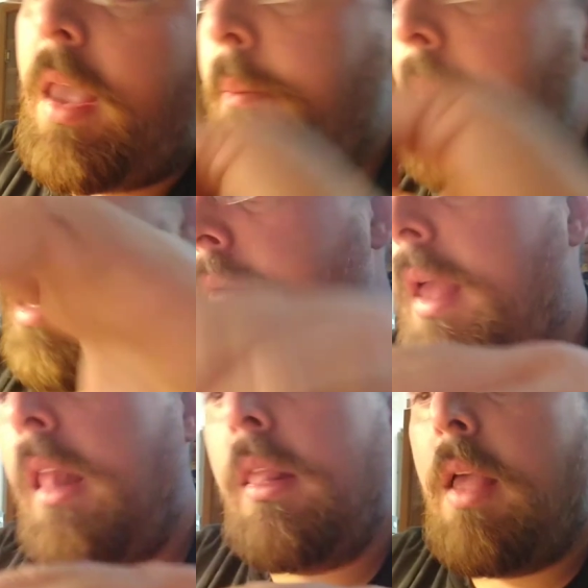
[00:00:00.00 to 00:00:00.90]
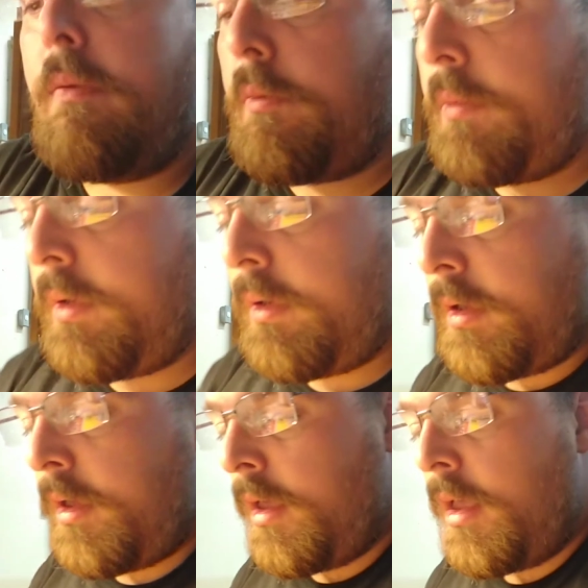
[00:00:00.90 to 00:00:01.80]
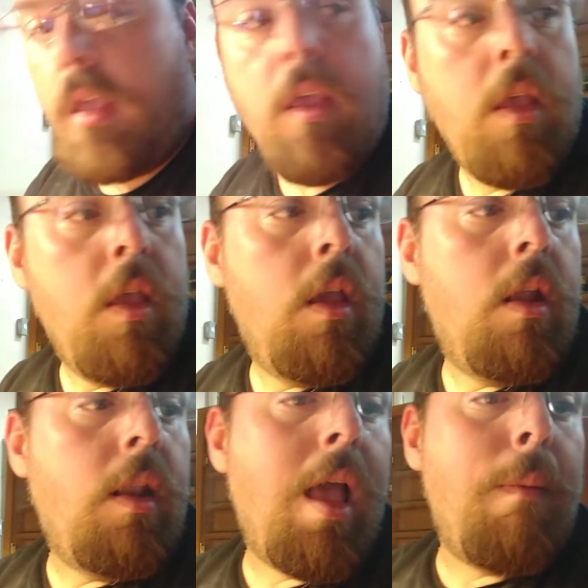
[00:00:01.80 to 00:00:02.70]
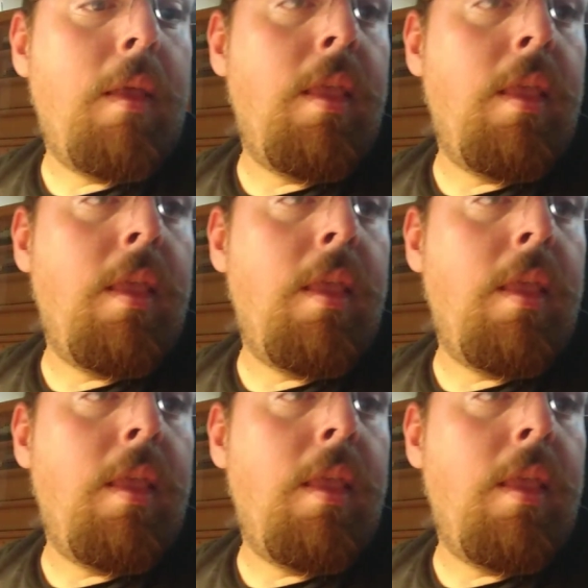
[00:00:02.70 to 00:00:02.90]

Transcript: came out. I love them. Now my